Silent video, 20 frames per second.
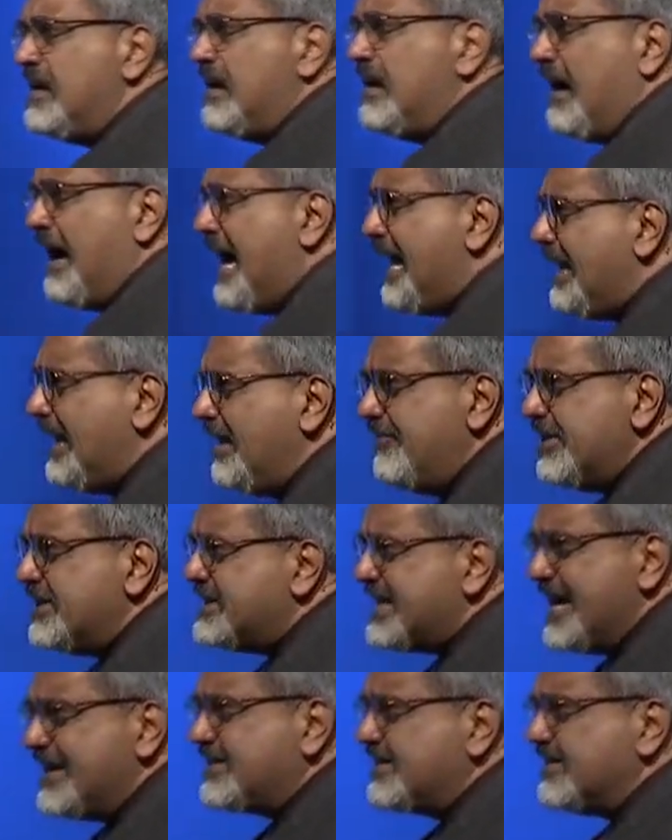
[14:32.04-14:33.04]
I live in
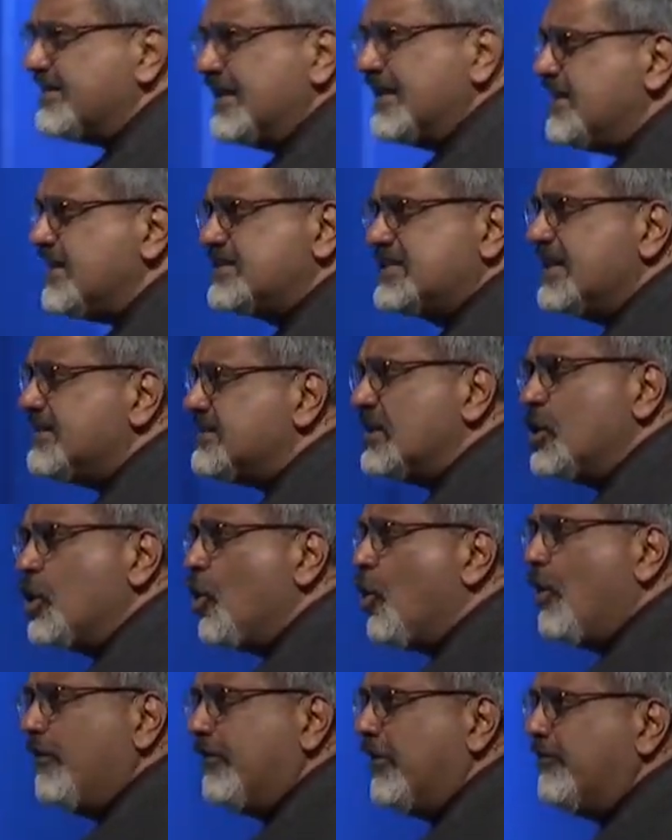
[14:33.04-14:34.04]
Texas, and this doesn't
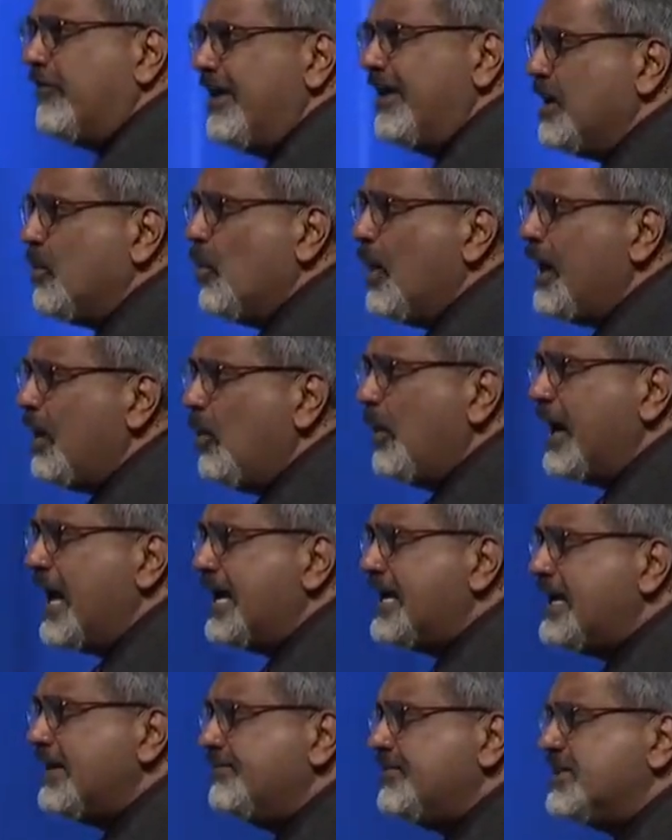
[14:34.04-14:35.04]
go over very well when I
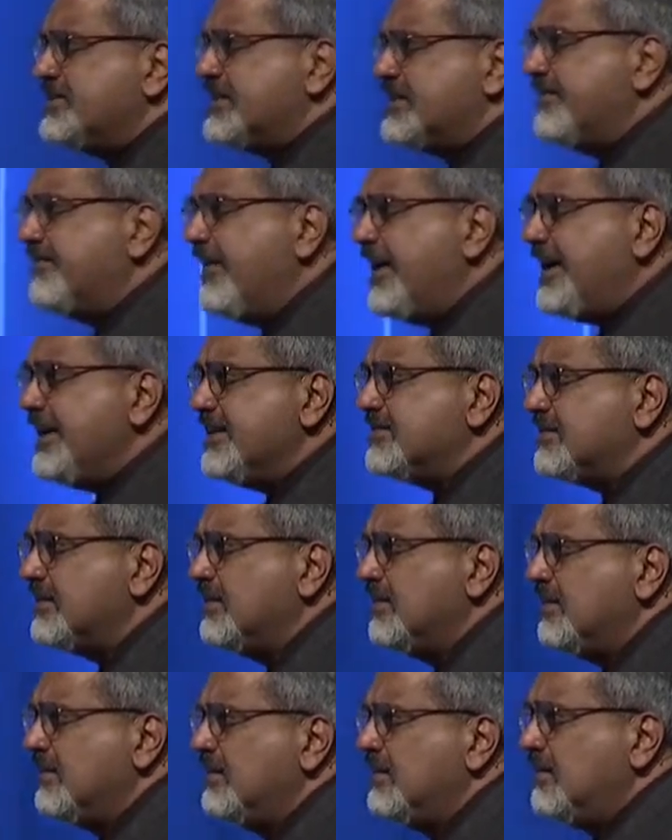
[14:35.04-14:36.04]
give this advice.
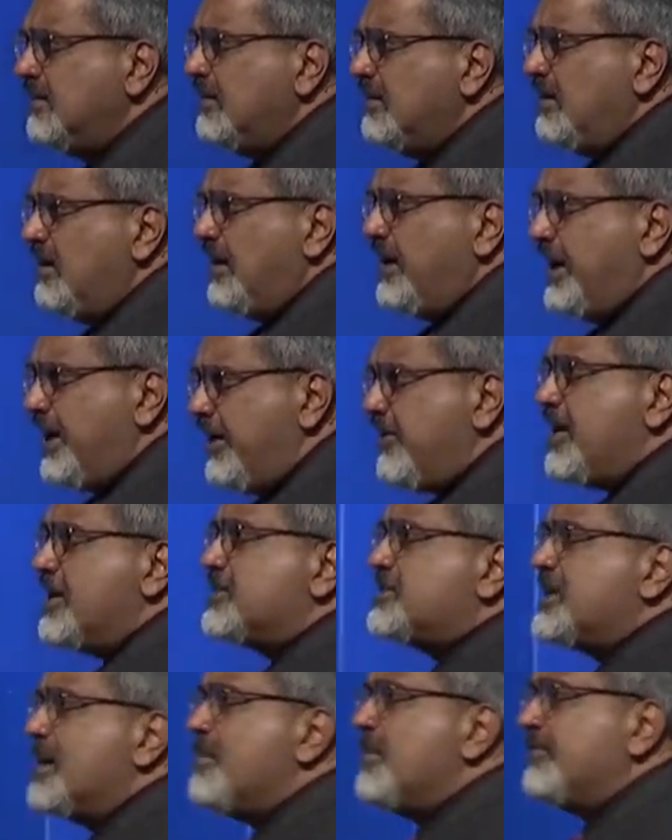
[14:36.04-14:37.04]
Here are
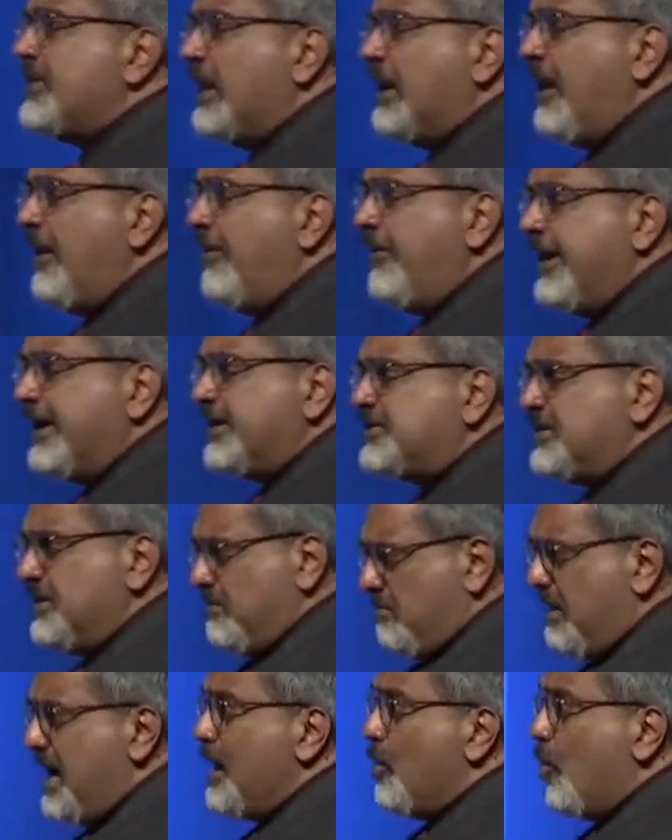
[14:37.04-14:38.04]
some of the lyrics.
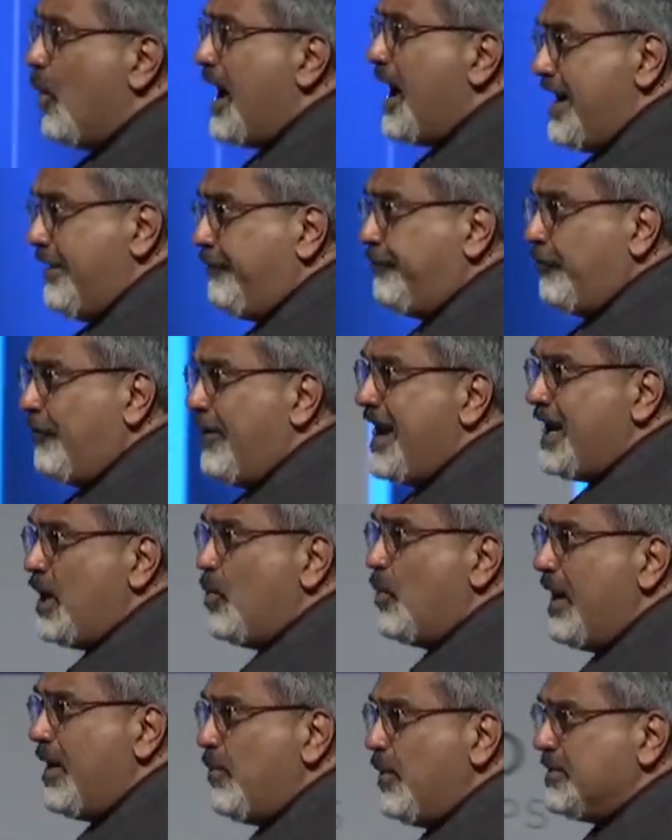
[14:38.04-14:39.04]
My wife ran
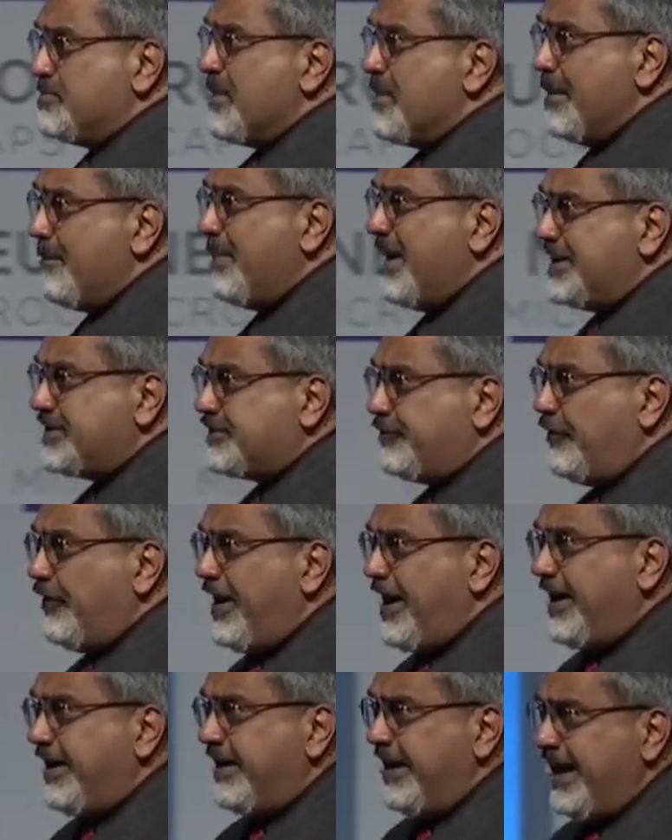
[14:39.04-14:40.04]
away with my best
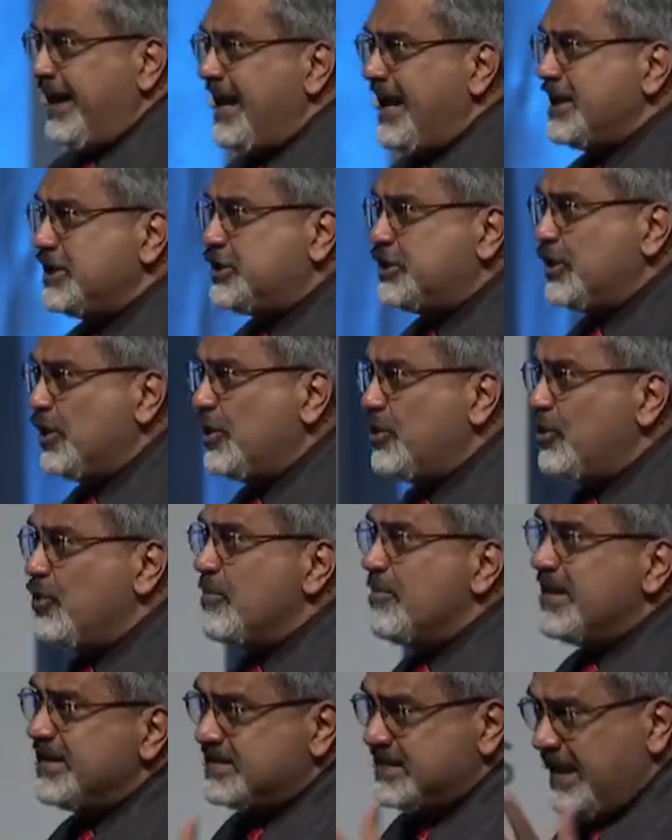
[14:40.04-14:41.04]
friend, and I sure do
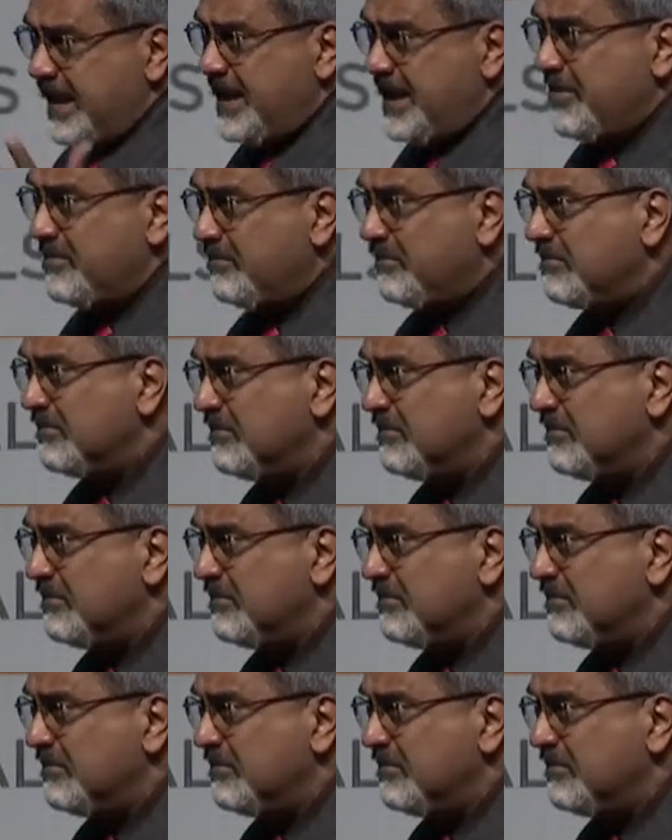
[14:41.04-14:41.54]
miss him.